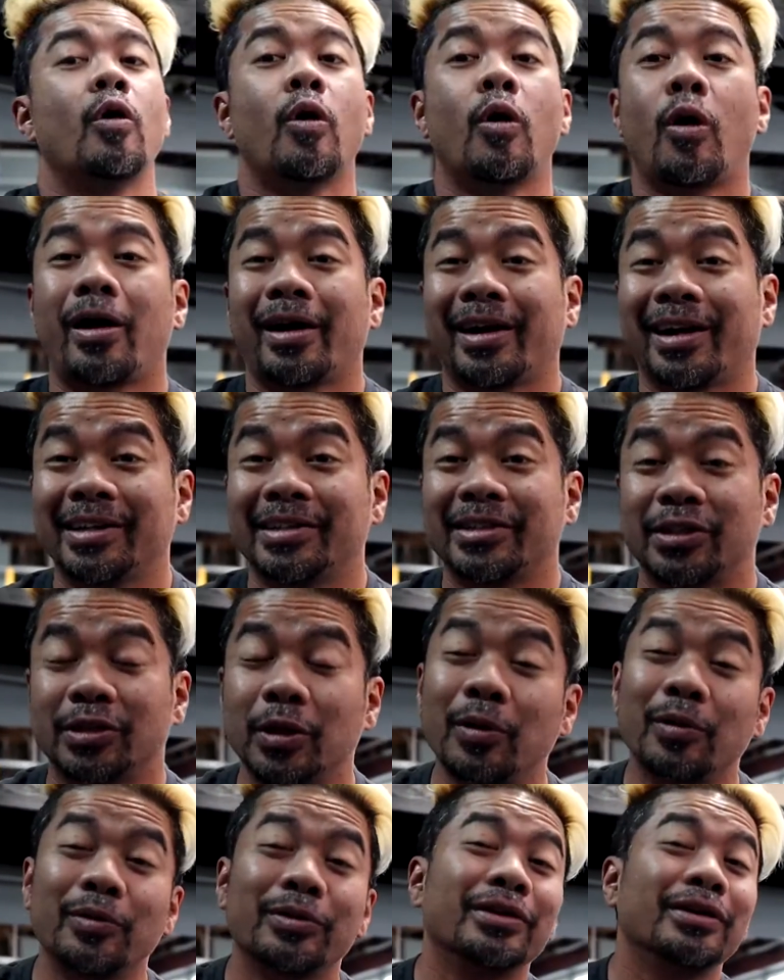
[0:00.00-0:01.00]
All right, guys,
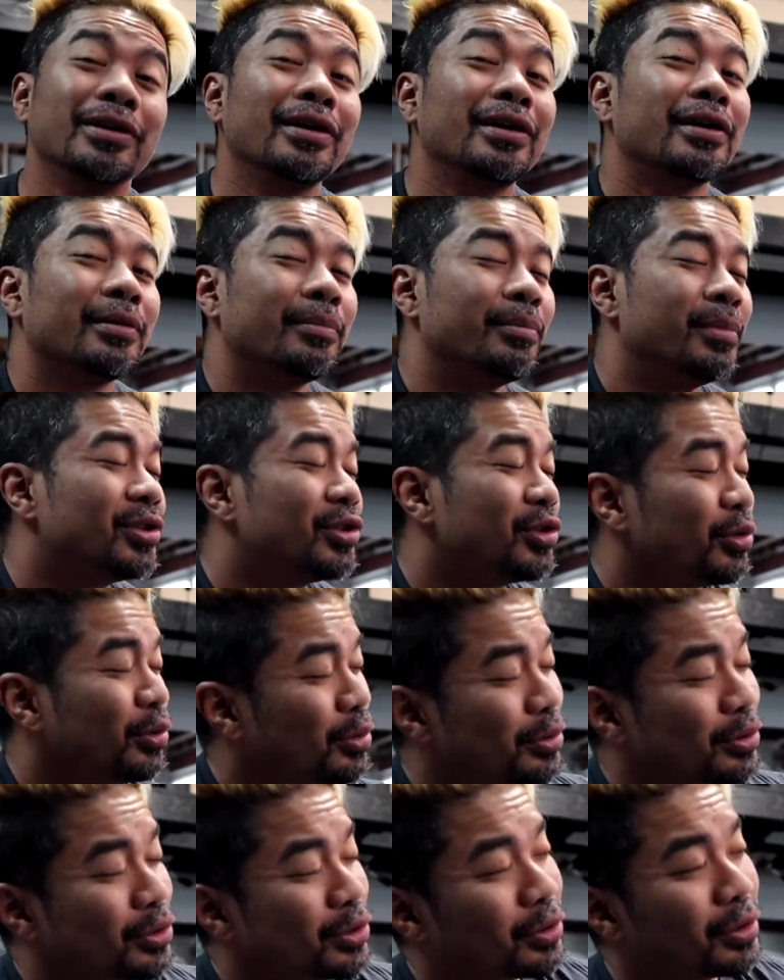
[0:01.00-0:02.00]
so the
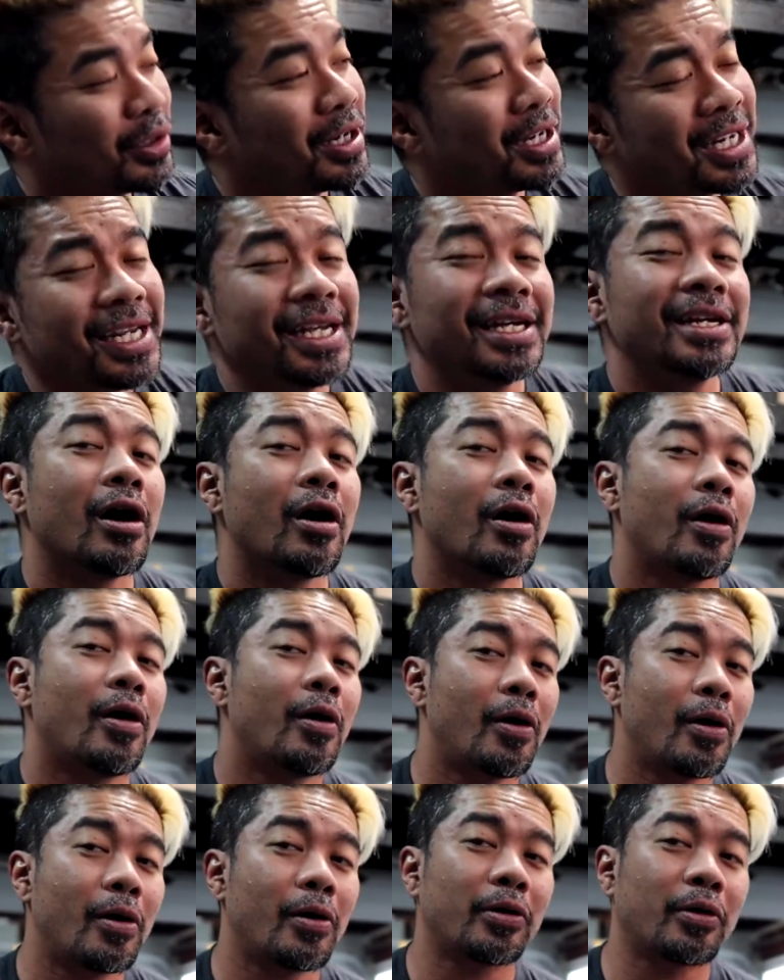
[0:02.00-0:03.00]
materials you're gonna need
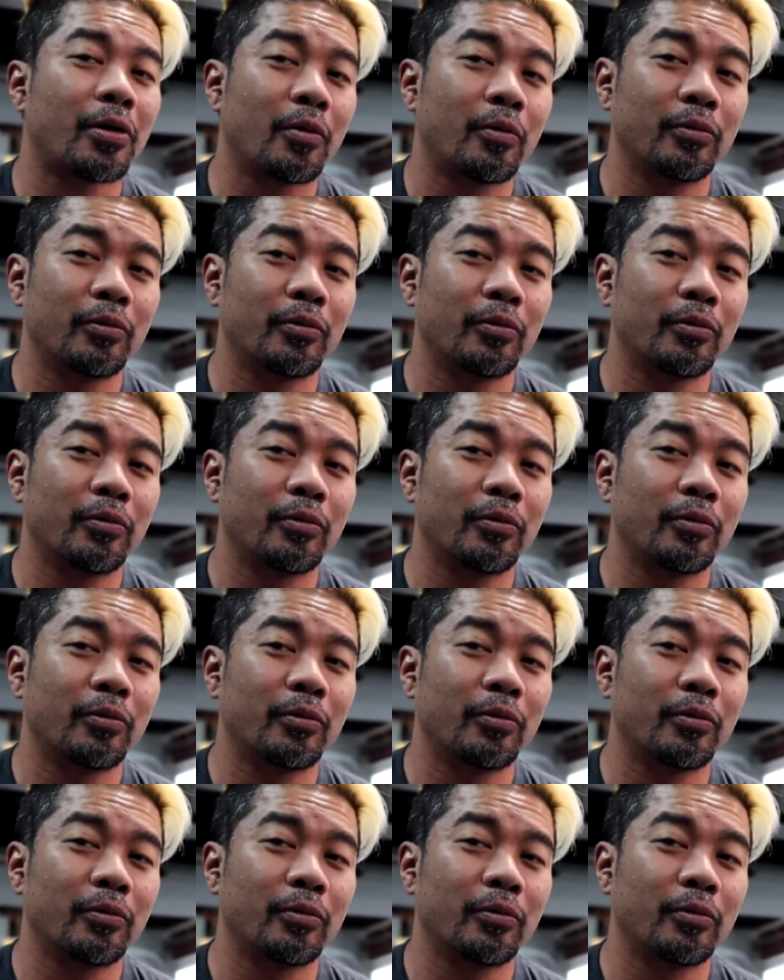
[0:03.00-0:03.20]
are